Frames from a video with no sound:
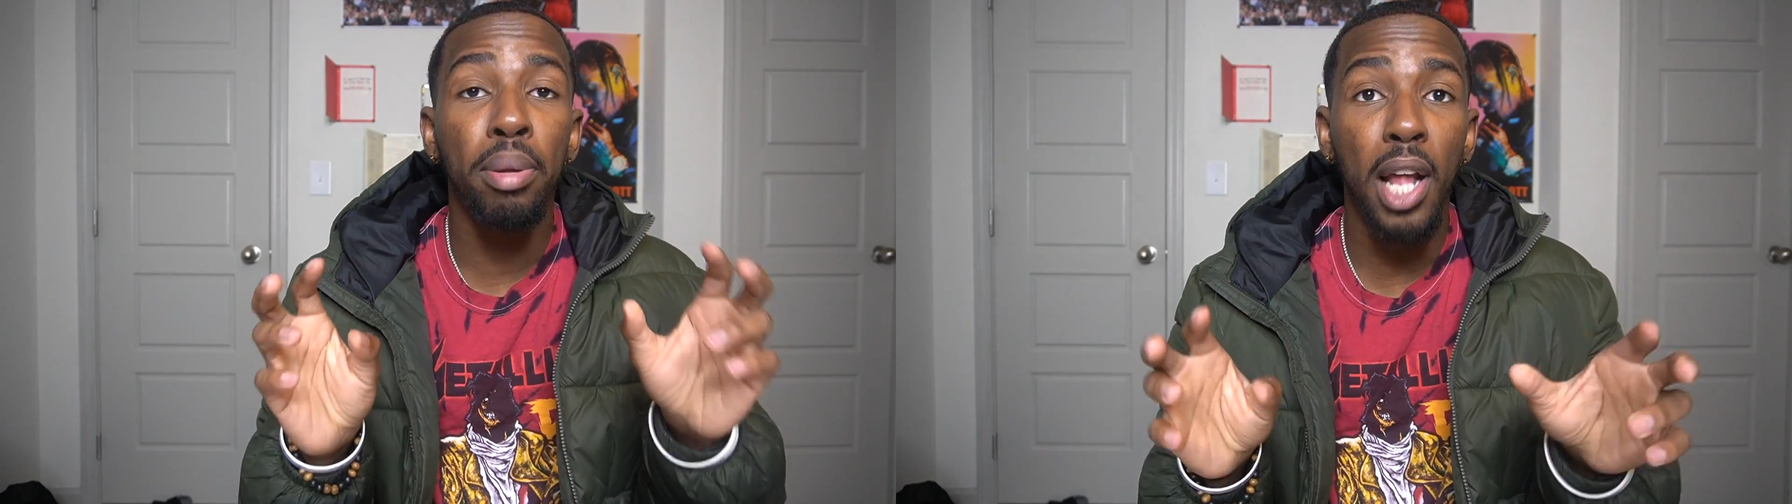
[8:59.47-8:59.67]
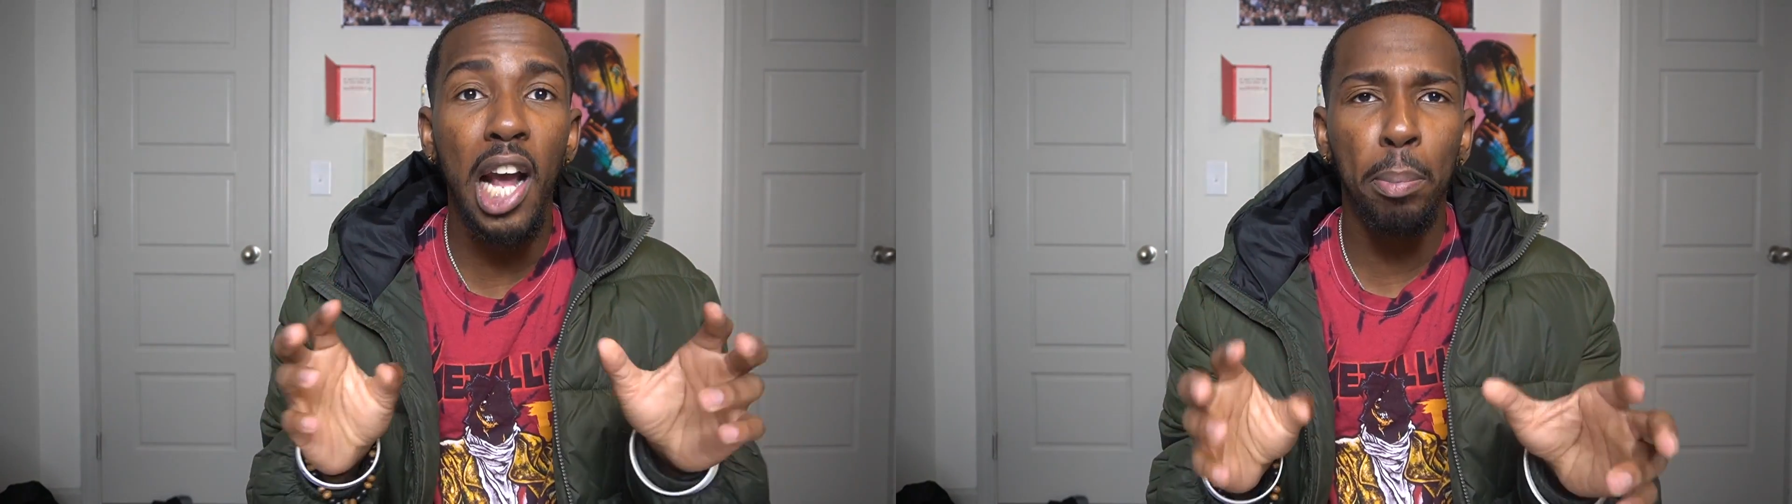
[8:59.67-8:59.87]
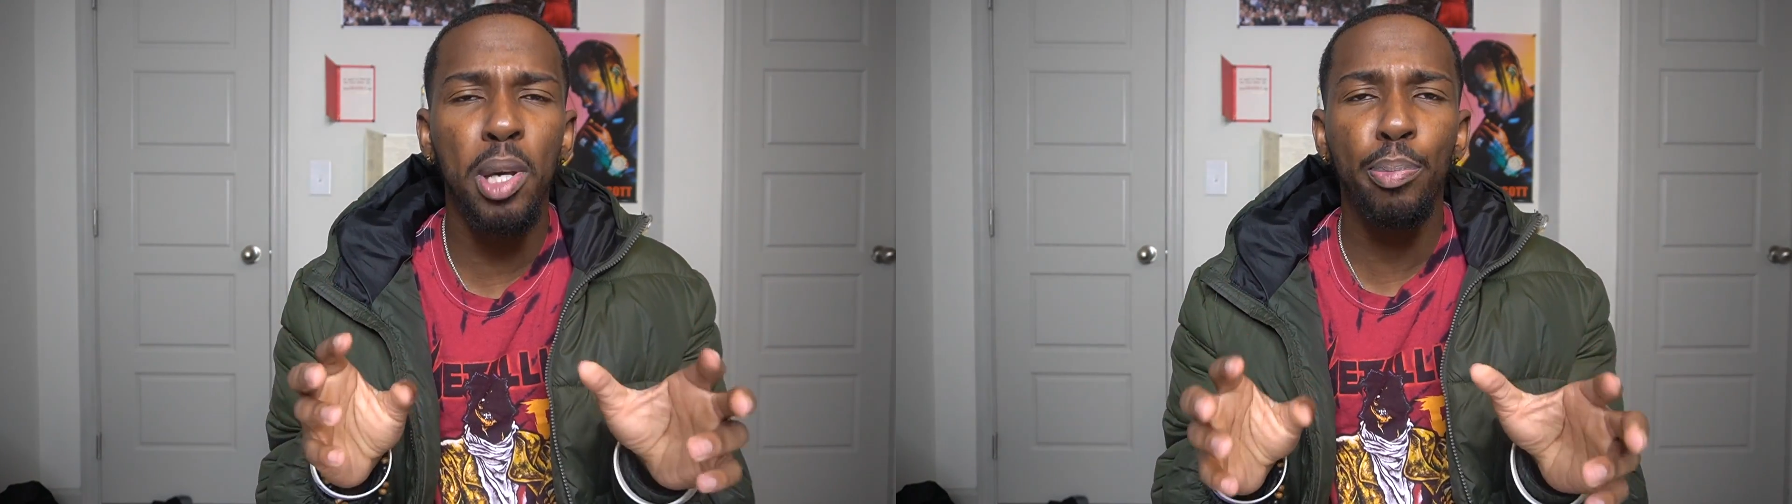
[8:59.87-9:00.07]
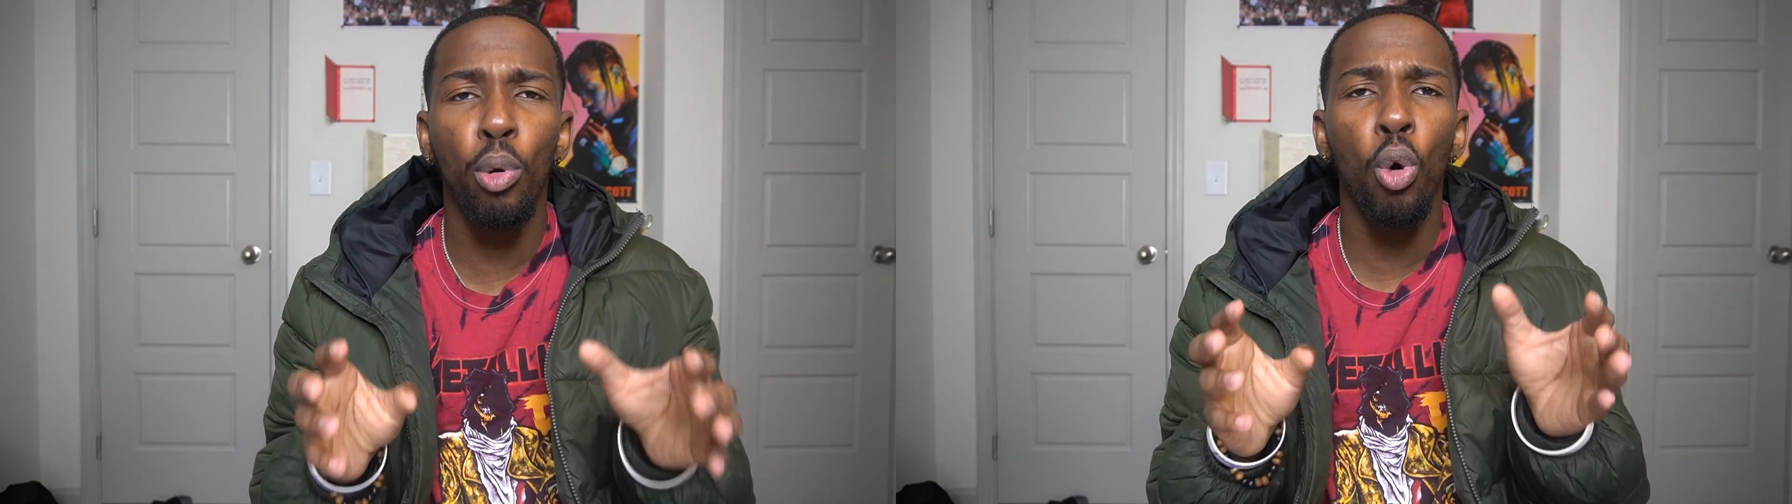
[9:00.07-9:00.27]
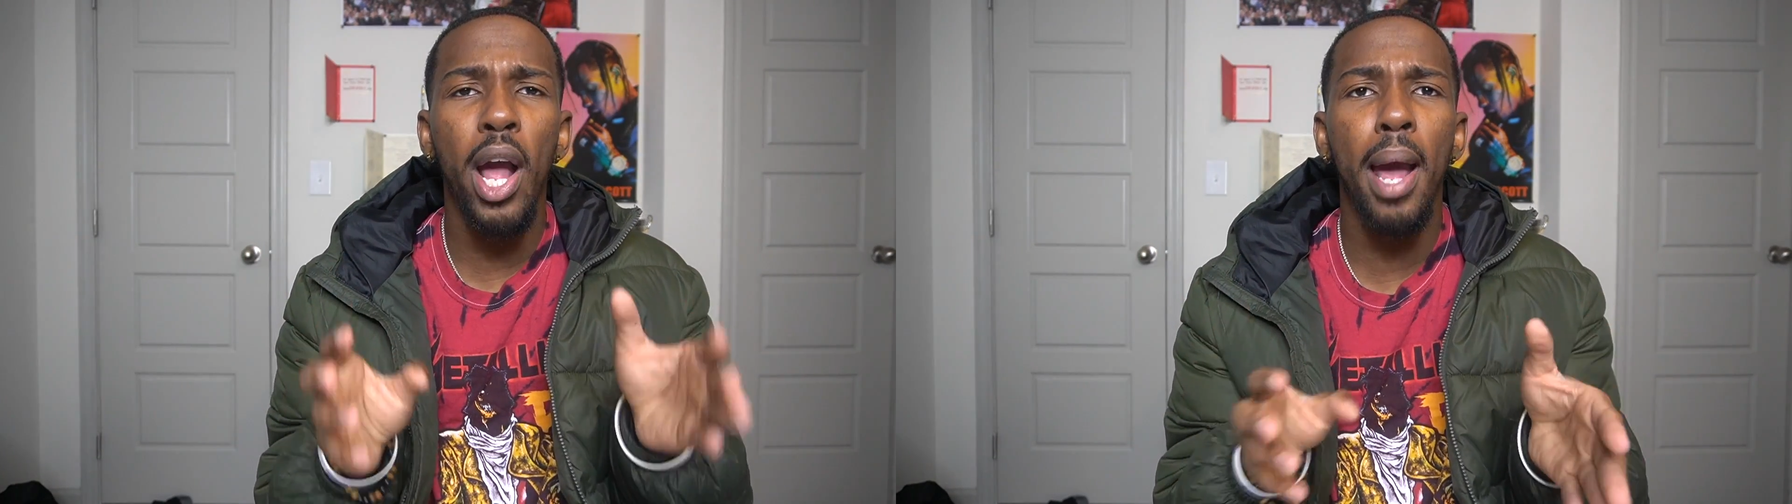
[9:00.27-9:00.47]
black
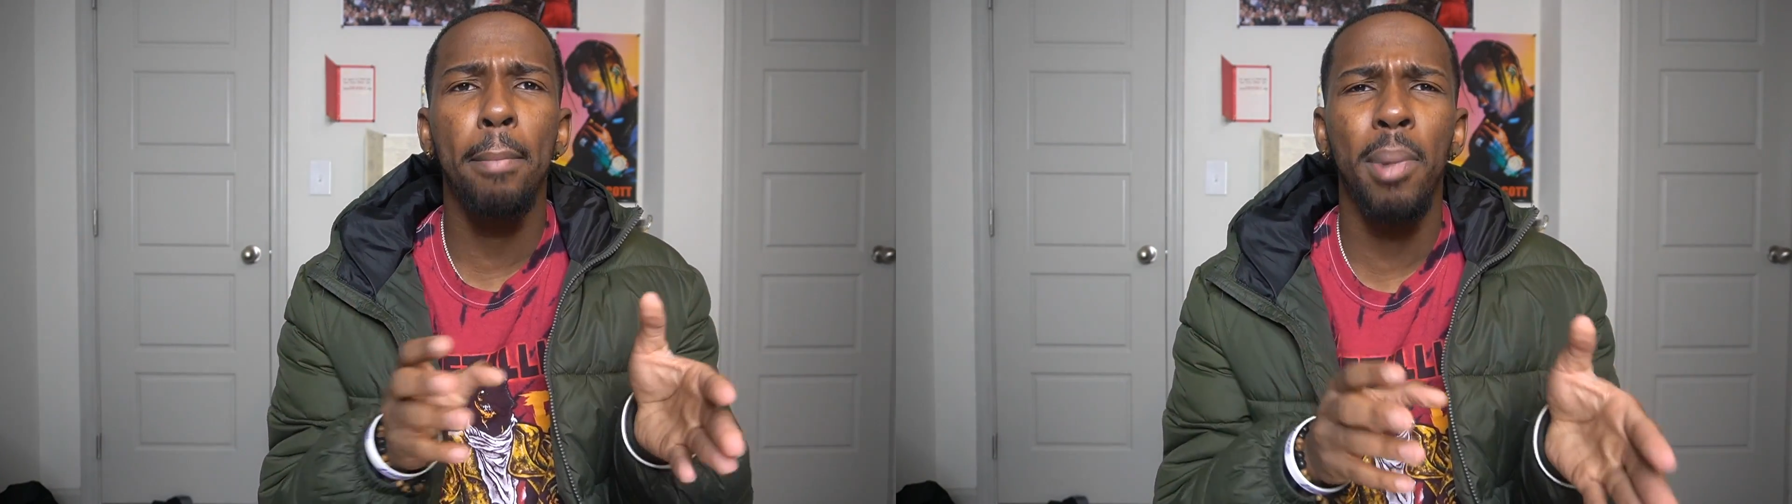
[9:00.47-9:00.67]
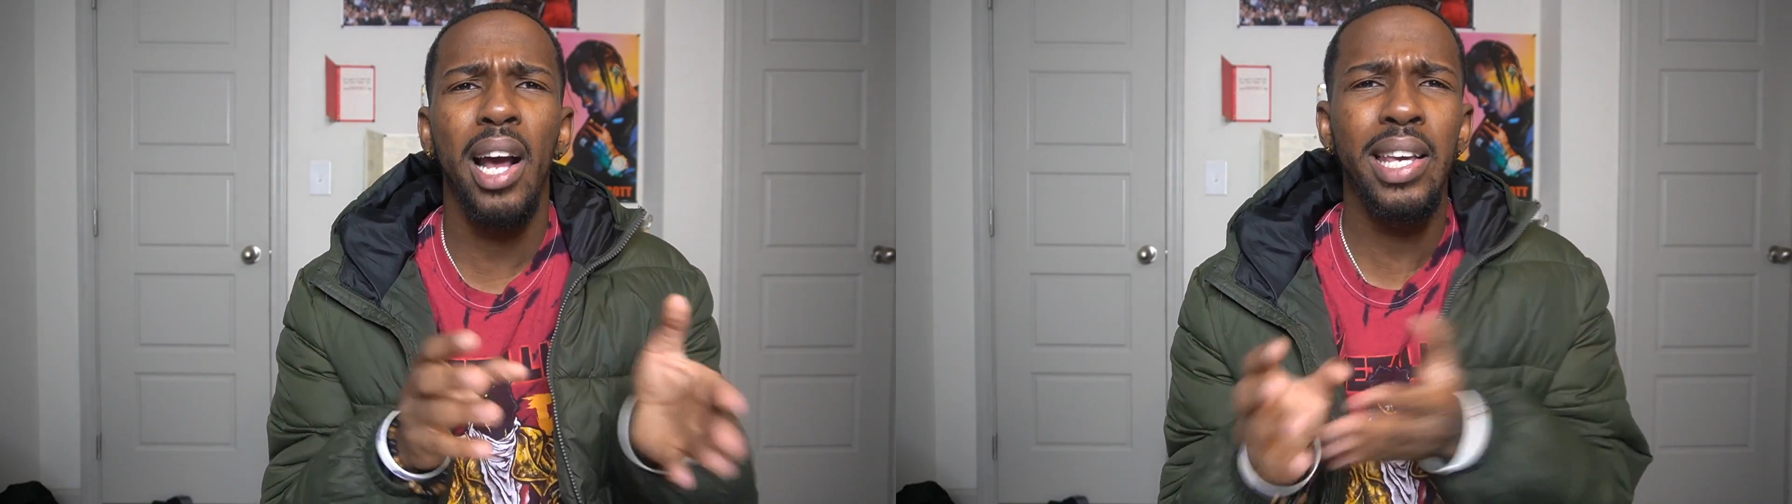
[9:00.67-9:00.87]
people at my